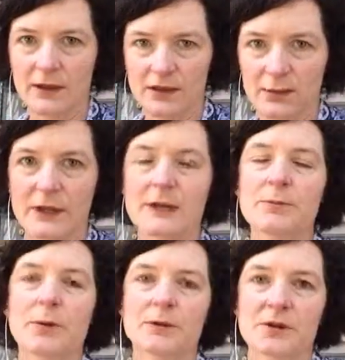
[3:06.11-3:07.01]
3
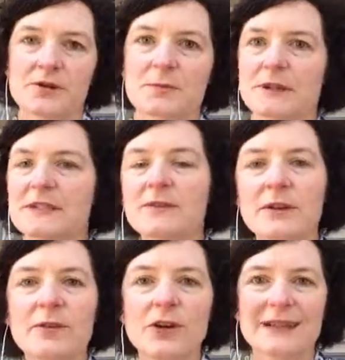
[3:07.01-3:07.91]
Pomodoro sprints, even
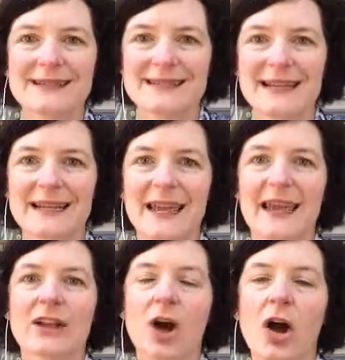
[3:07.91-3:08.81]
if you're going to
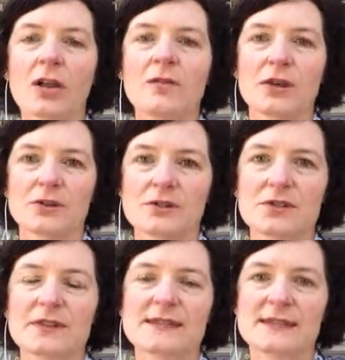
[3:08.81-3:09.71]
dedicate all of those
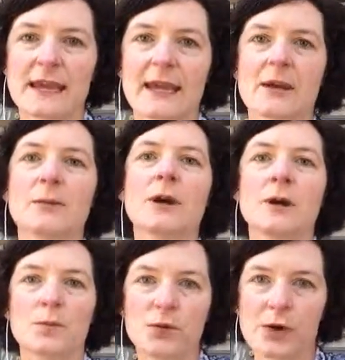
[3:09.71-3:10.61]
to the same
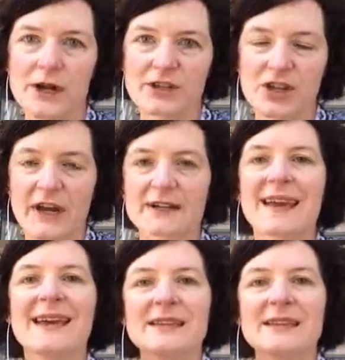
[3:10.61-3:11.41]
project,